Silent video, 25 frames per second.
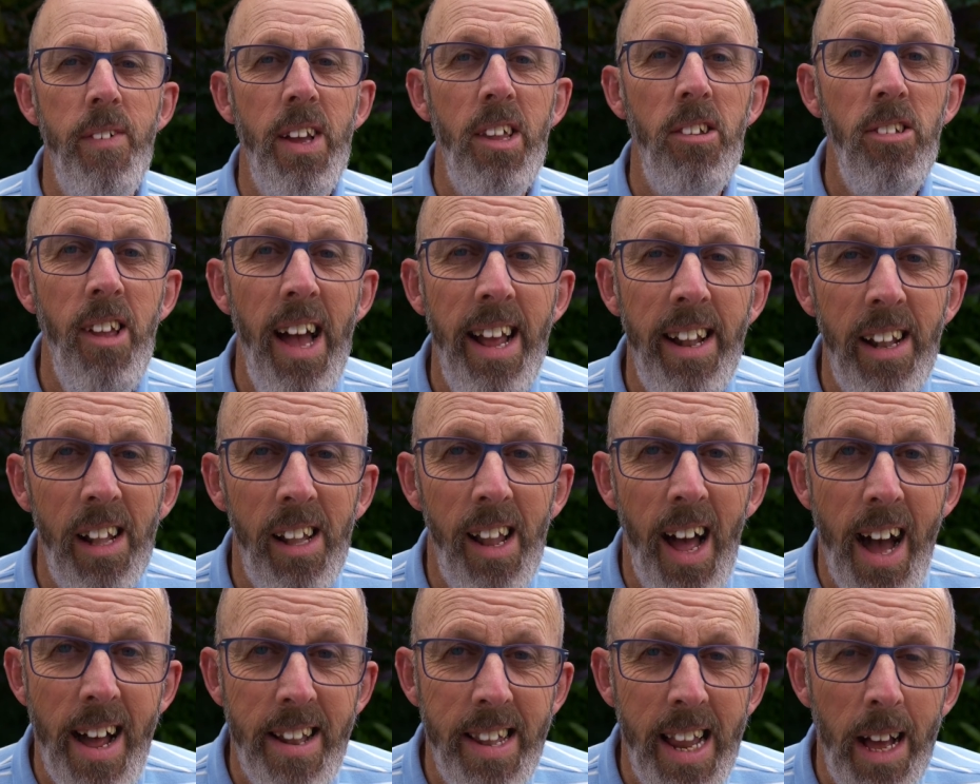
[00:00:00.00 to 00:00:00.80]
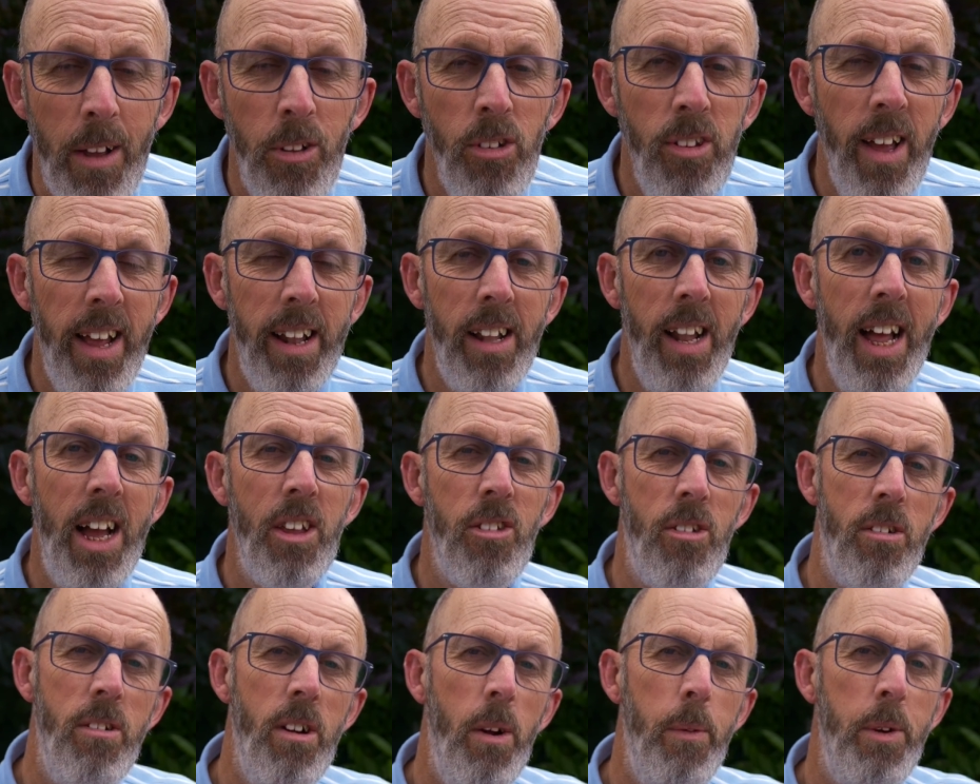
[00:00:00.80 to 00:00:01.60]
of a satellite. Now,
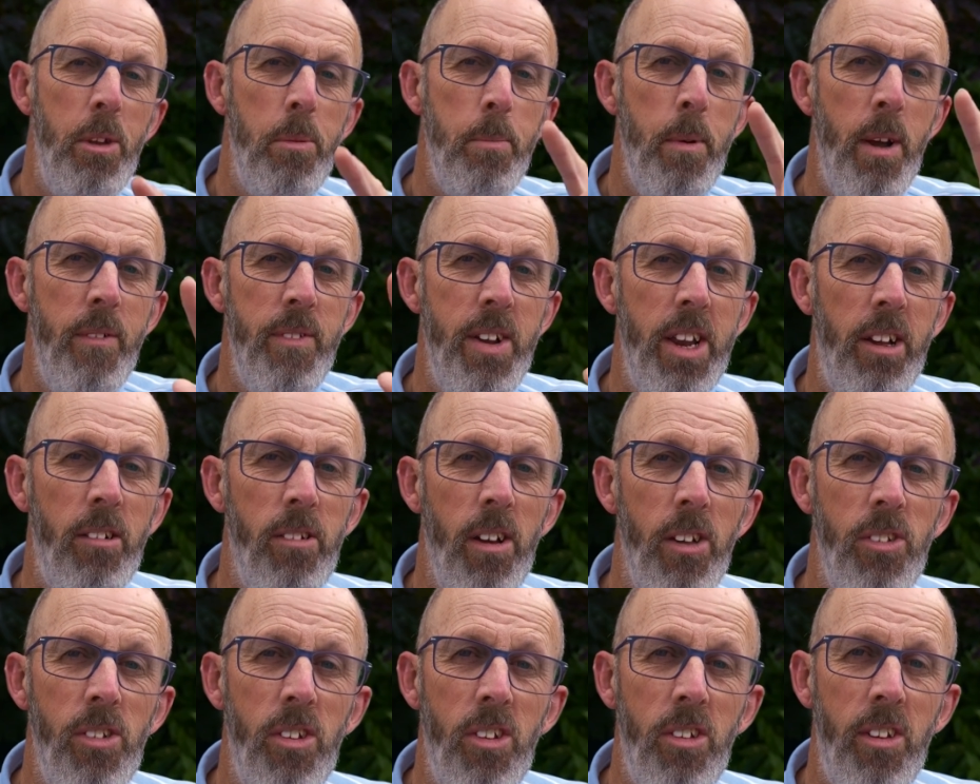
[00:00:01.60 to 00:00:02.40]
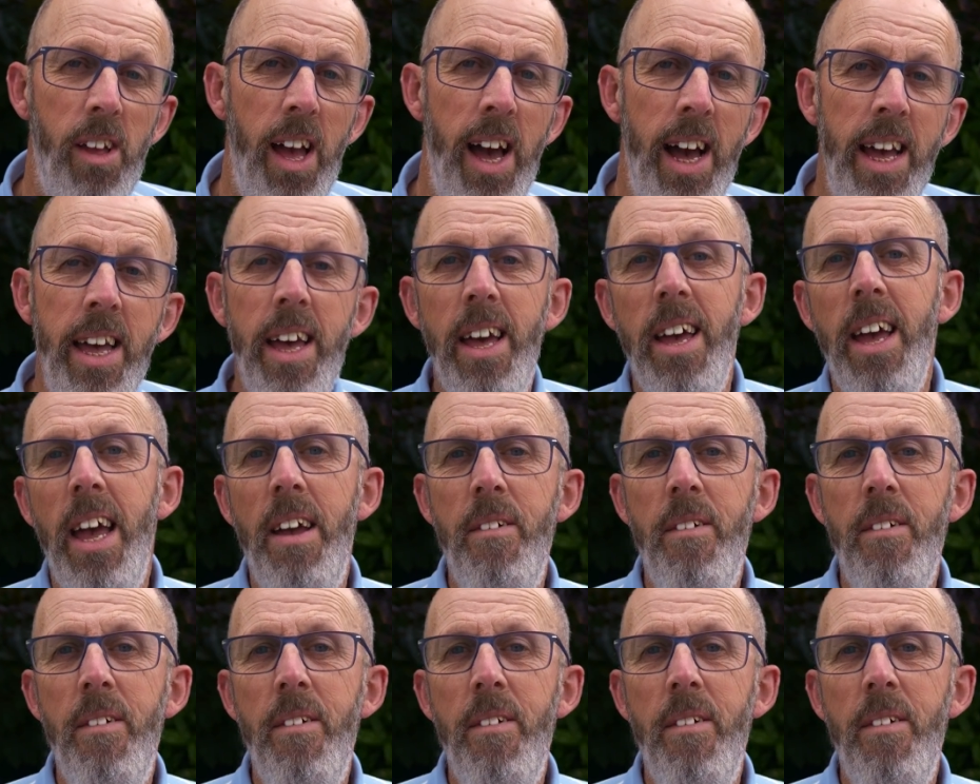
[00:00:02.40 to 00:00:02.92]
satellites are always moving across the sky.